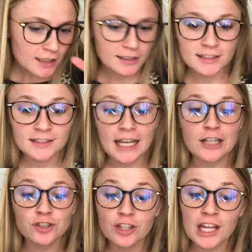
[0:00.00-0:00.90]
This is
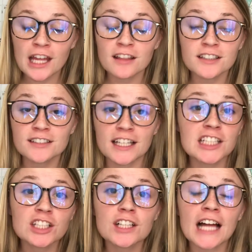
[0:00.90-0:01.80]
actually the second
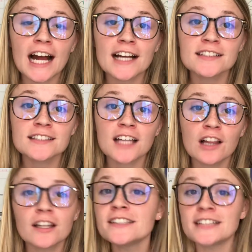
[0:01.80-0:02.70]
to last
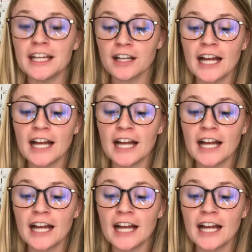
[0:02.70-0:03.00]
lesson.